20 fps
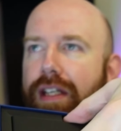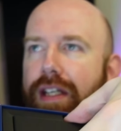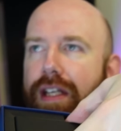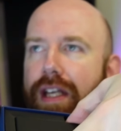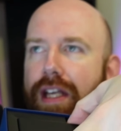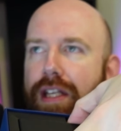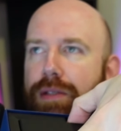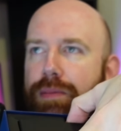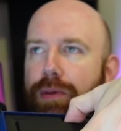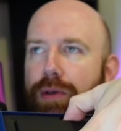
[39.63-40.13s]

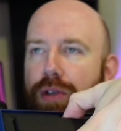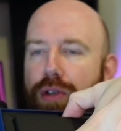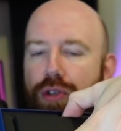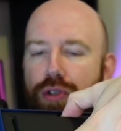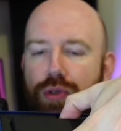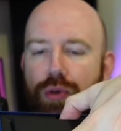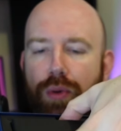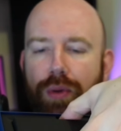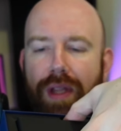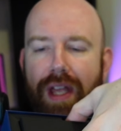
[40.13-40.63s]
As per
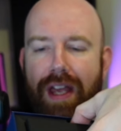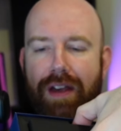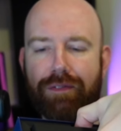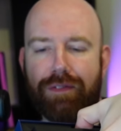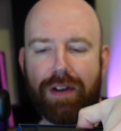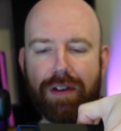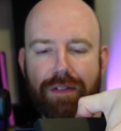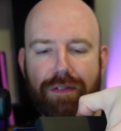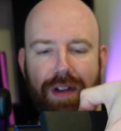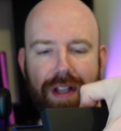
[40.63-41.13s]
usual, they have
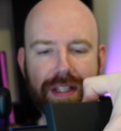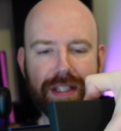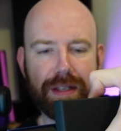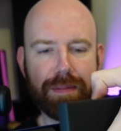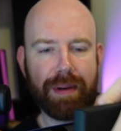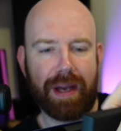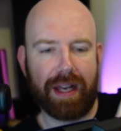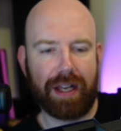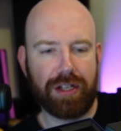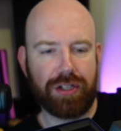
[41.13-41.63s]
very fancy
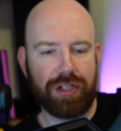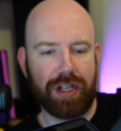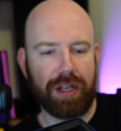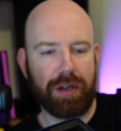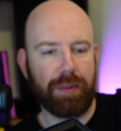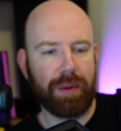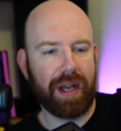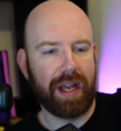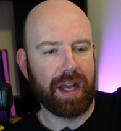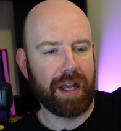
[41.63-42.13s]

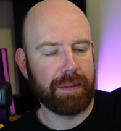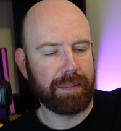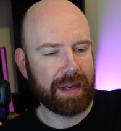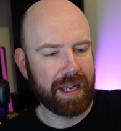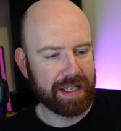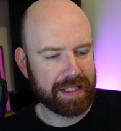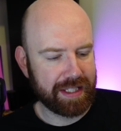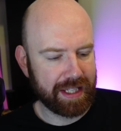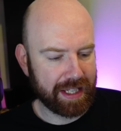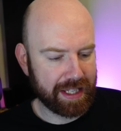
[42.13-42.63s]
packaging where I'm
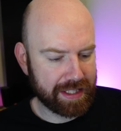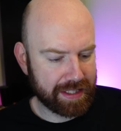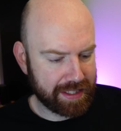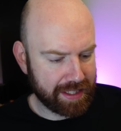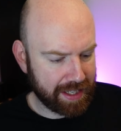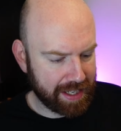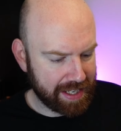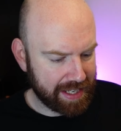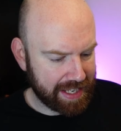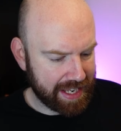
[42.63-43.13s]
guessing
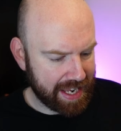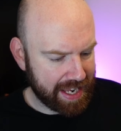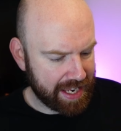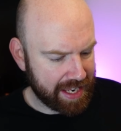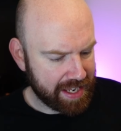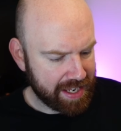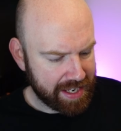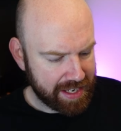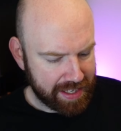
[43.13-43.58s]
inside there